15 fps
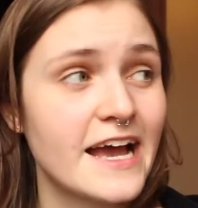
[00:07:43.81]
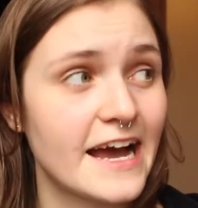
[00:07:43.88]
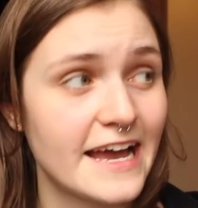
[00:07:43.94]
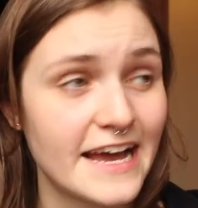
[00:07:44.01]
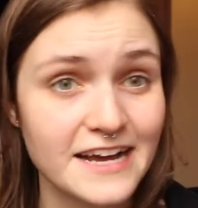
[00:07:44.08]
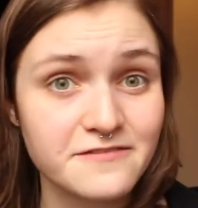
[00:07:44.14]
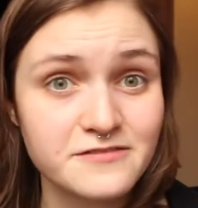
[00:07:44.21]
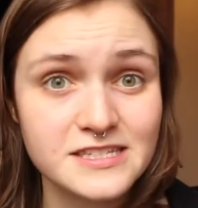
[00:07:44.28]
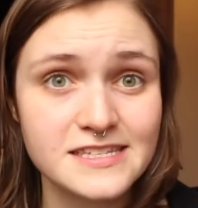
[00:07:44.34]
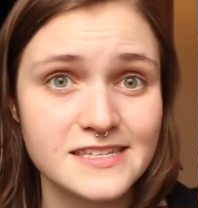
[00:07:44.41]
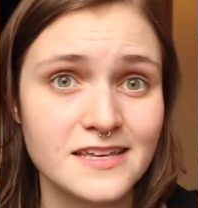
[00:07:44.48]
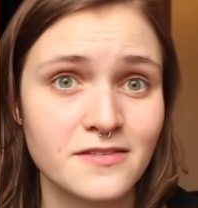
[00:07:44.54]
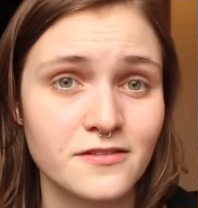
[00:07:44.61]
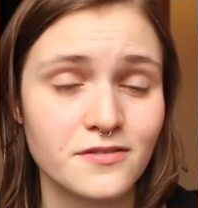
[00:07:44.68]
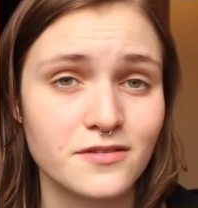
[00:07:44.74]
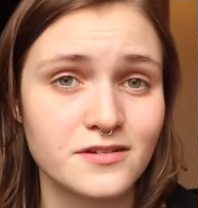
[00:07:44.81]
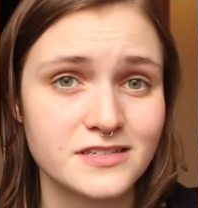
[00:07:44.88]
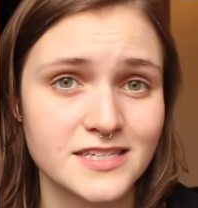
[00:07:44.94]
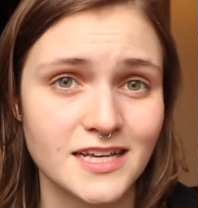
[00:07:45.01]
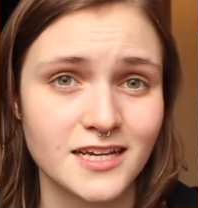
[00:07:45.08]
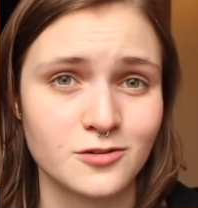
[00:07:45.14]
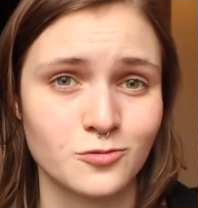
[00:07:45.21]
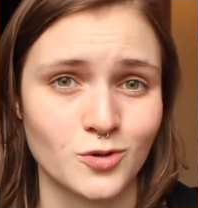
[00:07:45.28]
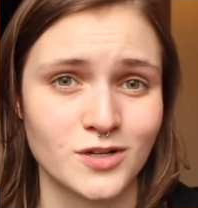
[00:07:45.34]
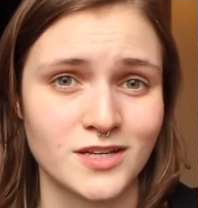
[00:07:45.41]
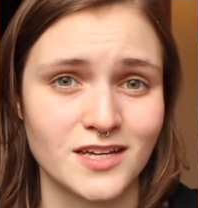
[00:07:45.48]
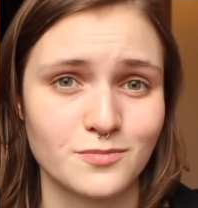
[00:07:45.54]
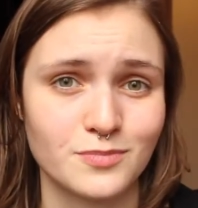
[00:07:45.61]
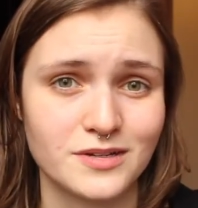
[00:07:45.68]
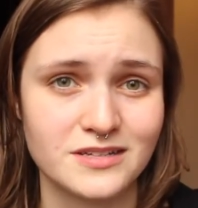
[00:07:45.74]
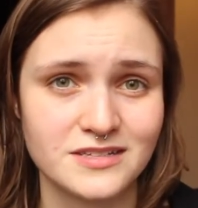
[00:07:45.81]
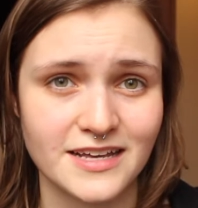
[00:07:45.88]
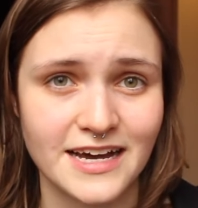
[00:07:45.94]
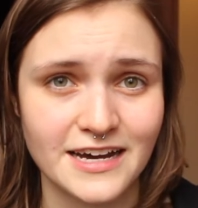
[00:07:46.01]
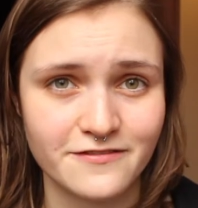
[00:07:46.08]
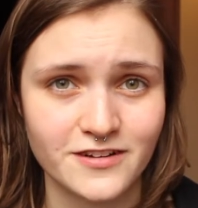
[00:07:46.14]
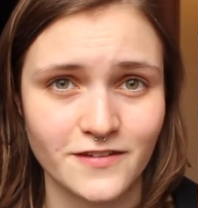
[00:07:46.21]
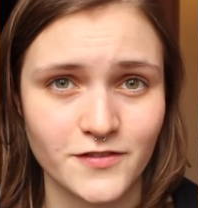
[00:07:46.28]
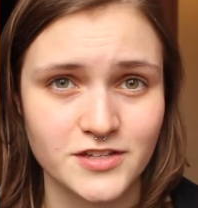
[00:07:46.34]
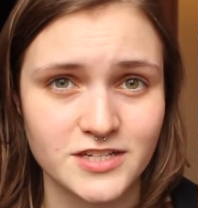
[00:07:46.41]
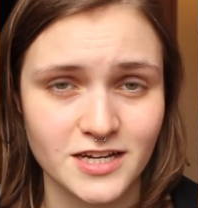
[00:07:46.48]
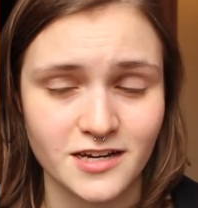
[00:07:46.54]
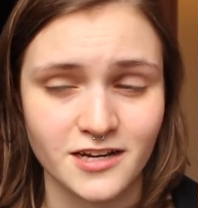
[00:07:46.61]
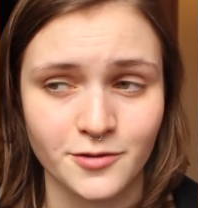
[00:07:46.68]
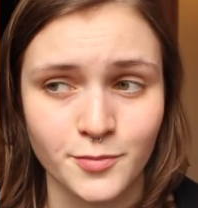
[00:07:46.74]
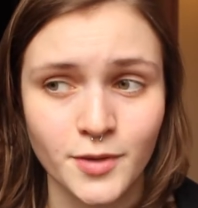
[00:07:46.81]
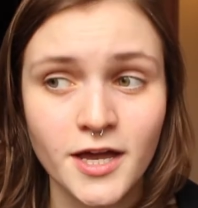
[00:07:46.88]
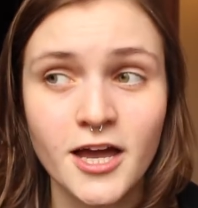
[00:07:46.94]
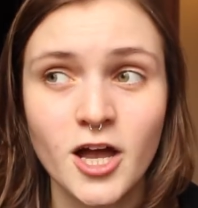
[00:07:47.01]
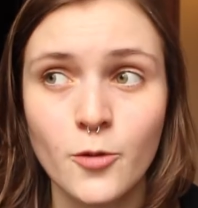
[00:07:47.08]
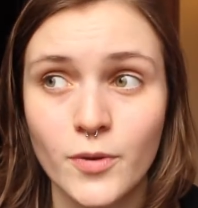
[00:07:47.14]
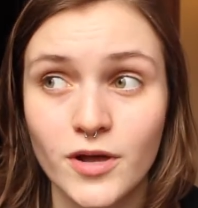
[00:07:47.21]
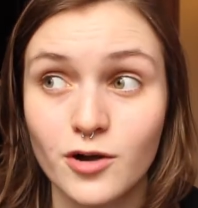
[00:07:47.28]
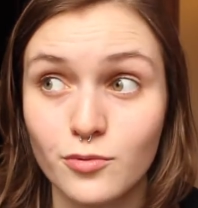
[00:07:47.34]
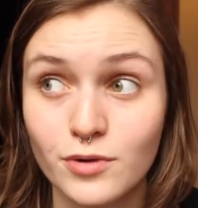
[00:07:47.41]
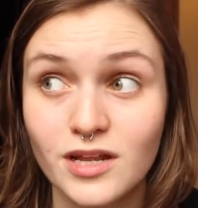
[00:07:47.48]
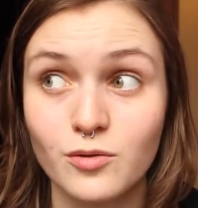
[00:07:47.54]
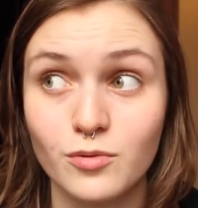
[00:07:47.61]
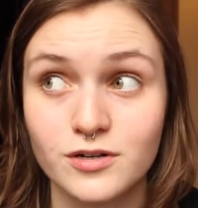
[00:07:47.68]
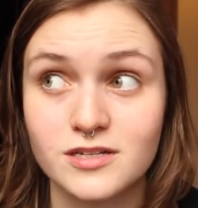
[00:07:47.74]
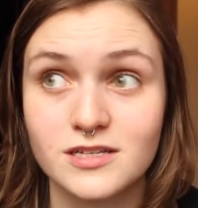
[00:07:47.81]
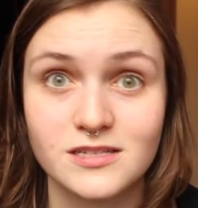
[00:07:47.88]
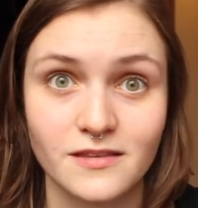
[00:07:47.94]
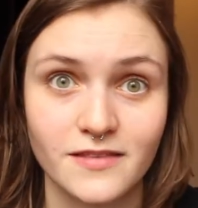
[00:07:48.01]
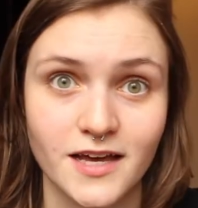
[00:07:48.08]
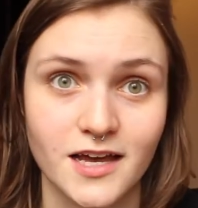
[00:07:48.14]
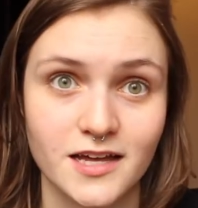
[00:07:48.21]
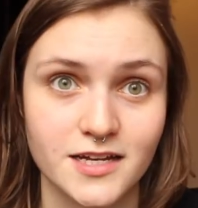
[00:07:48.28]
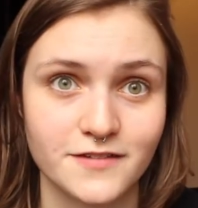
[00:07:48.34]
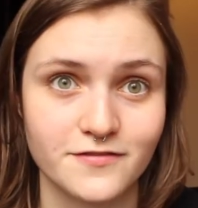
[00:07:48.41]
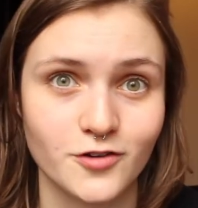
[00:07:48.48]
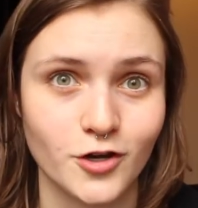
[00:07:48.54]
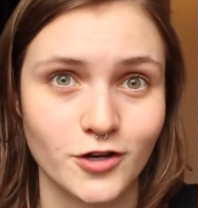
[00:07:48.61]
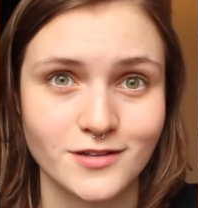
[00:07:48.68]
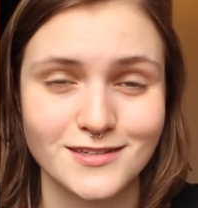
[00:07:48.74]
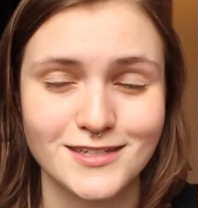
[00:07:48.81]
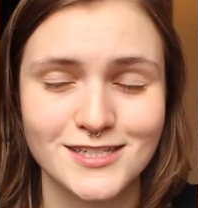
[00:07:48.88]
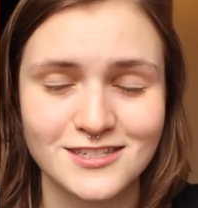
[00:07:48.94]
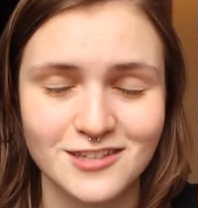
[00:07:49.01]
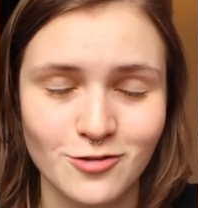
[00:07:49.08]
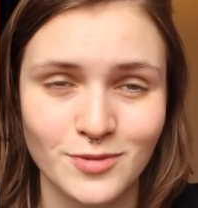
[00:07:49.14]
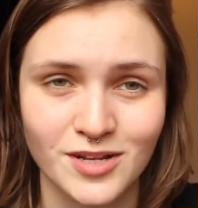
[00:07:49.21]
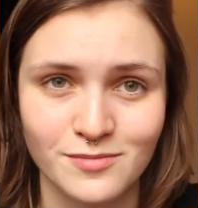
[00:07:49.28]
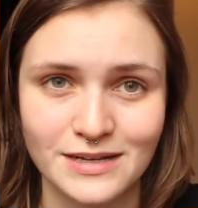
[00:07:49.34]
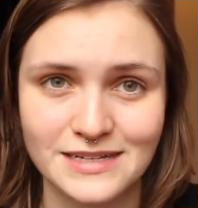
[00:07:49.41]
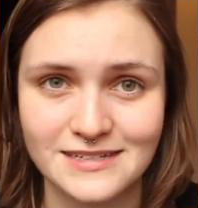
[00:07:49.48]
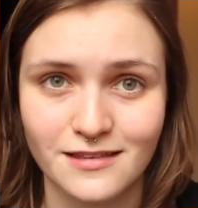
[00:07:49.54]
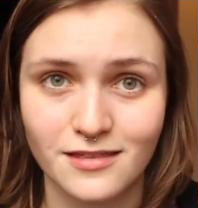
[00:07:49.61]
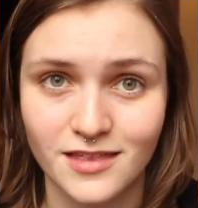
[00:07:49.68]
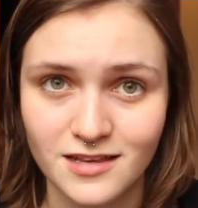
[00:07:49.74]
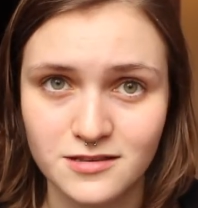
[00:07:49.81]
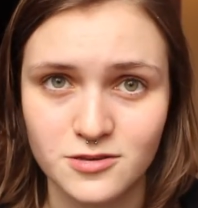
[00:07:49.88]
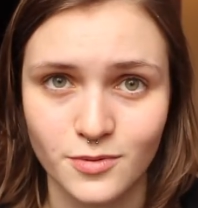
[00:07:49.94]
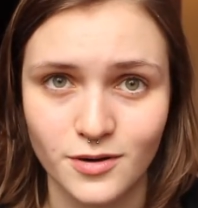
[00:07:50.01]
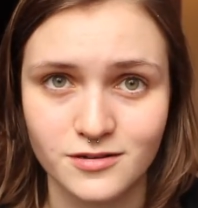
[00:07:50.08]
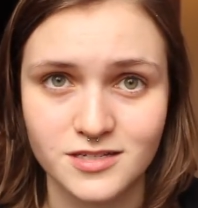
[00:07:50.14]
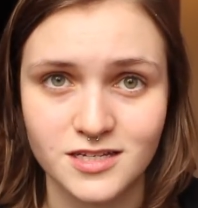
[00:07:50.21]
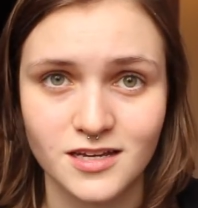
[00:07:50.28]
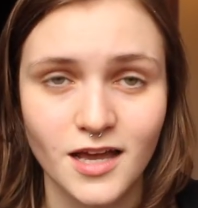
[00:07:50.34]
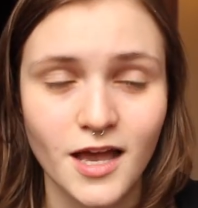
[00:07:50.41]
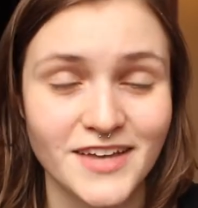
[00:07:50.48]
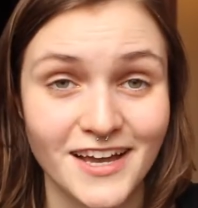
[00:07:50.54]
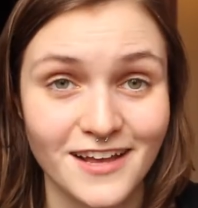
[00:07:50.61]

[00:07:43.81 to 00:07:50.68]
I haven't seen the second one yet because I haven't had the time, but I really want to see that and I've heard so many amazing things about it.